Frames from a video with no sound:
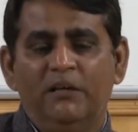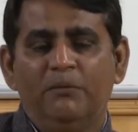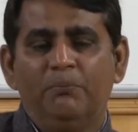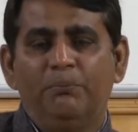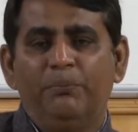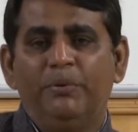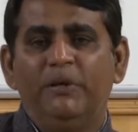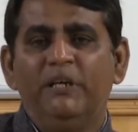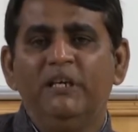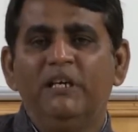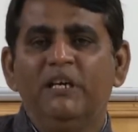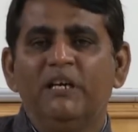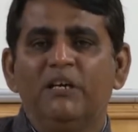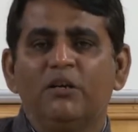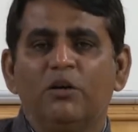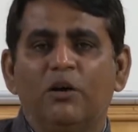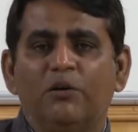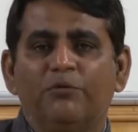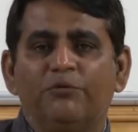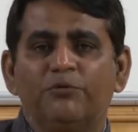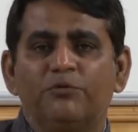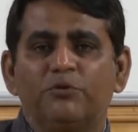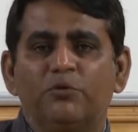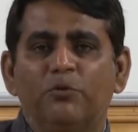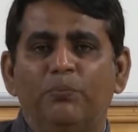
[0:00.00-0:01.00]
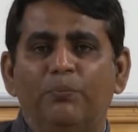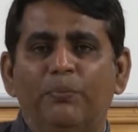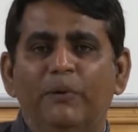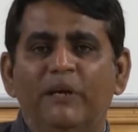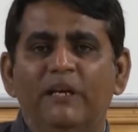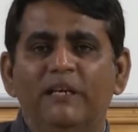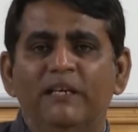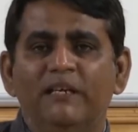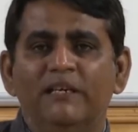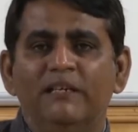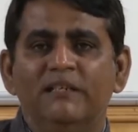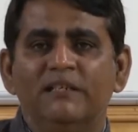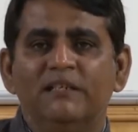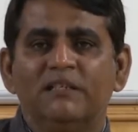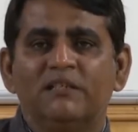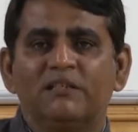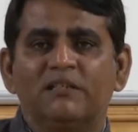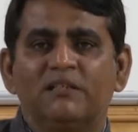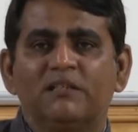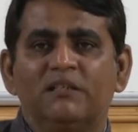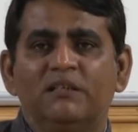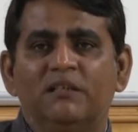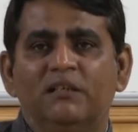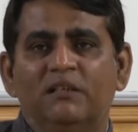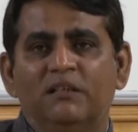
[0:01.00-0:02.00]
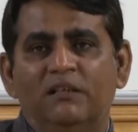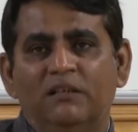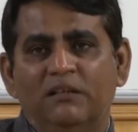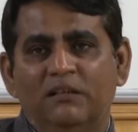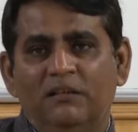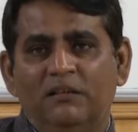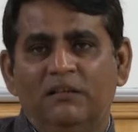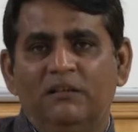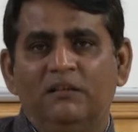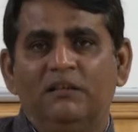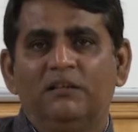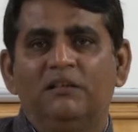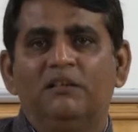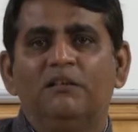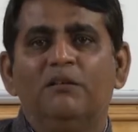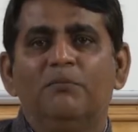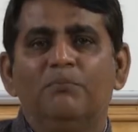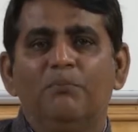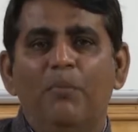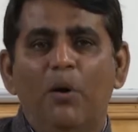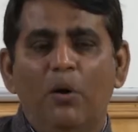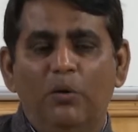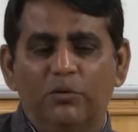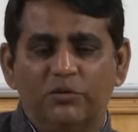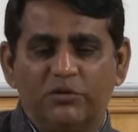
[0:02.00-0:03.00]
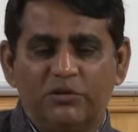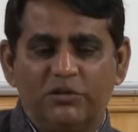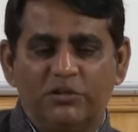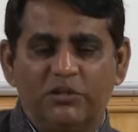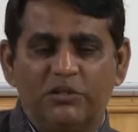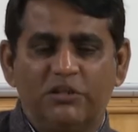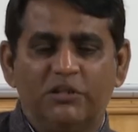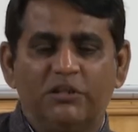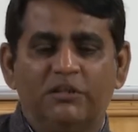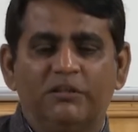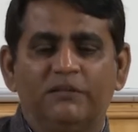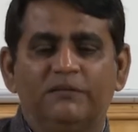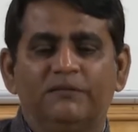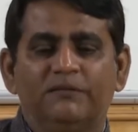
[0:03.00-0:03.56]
fear of superior's post.